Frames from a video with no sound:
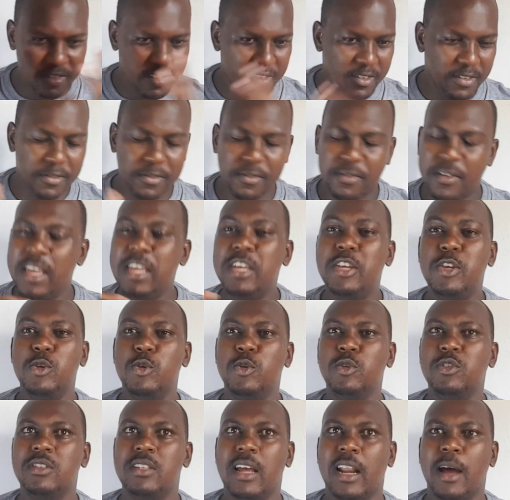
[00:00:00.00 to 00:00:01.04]
fake
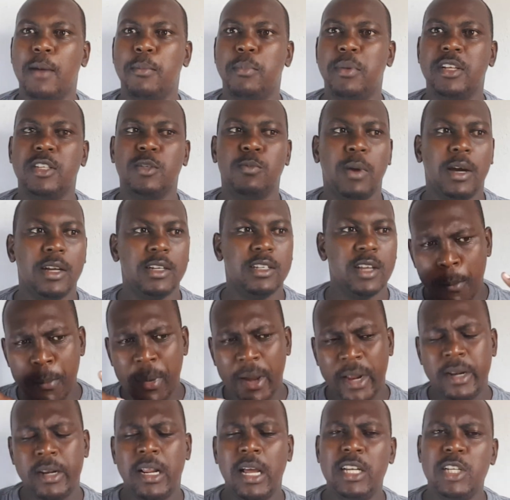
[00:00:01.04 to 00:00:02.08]
news that happens, but
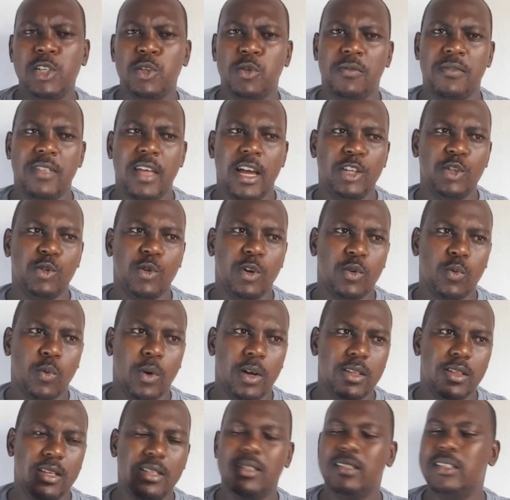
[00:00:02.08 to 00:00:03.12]
regardless of that, what
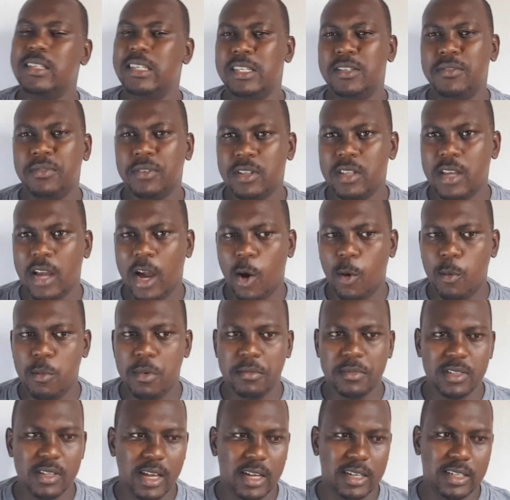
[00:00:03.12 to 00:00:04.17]
this did for the album
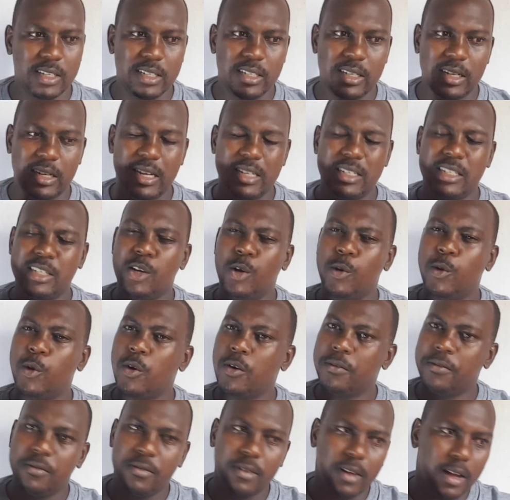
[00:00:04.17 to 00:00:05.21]
is that it created a lot
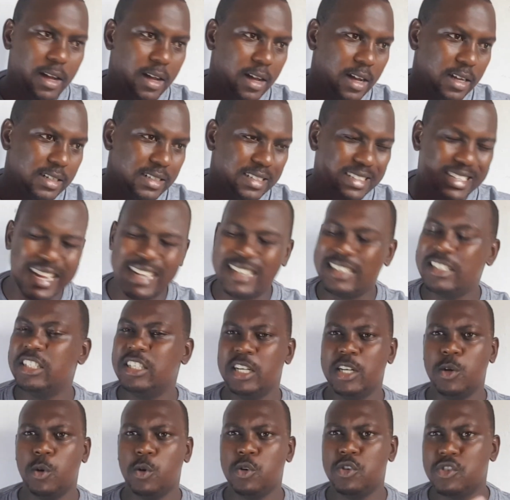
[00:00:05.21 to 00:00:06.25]
of
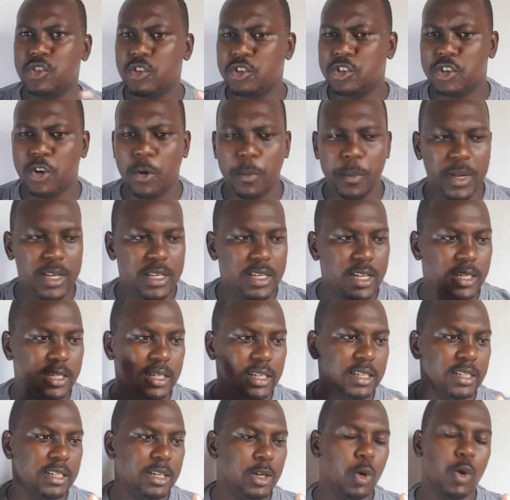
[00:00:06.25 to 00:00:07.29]
traction on social media. It
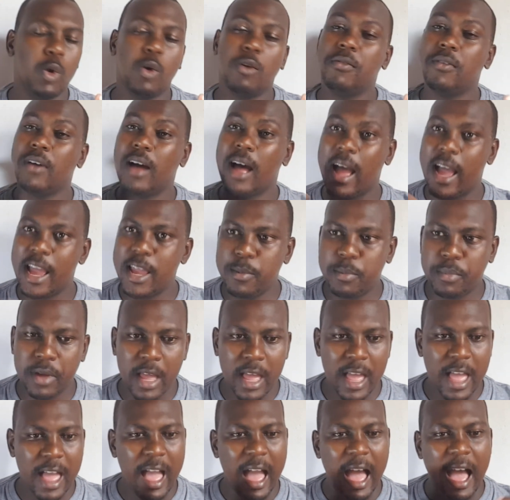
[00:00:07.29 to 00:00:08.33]
created a lot of hype.
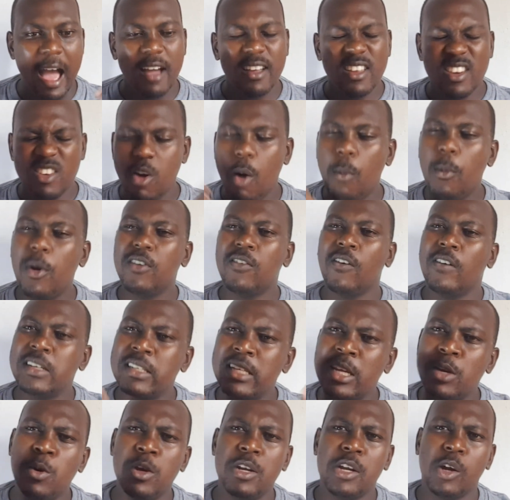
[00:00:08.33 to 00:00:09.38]
No one was not
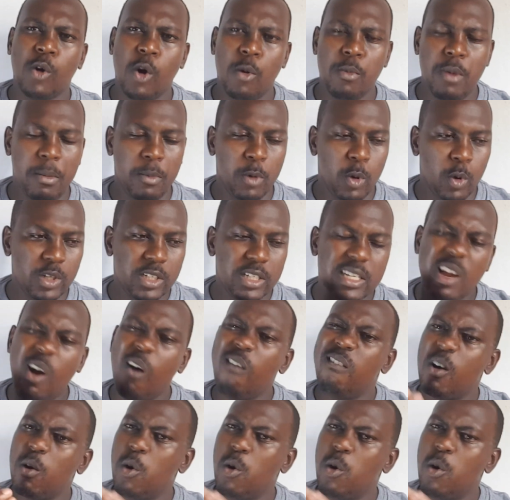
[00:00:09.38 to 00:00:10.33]
going to album launch now.